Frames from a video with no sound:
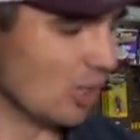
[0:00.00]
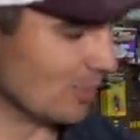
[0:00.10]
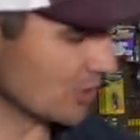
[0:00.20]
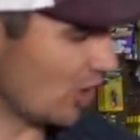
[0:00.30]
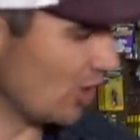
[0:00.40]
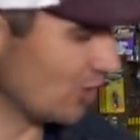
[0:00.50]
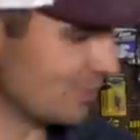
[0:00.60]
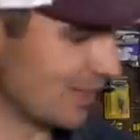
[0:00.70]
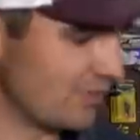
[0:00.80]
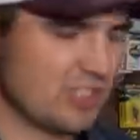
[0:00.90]
almost all
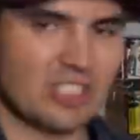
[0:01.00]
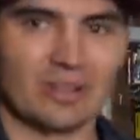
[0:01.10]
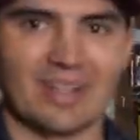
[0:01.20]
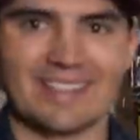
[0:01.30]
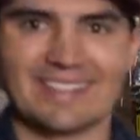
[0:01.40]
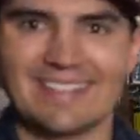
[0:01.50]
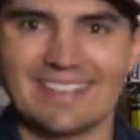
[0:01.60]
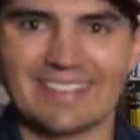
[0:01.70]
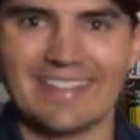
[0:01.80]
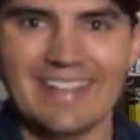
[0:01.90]
of my fishing rods
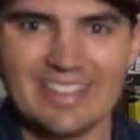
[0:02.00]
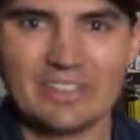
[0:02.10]
here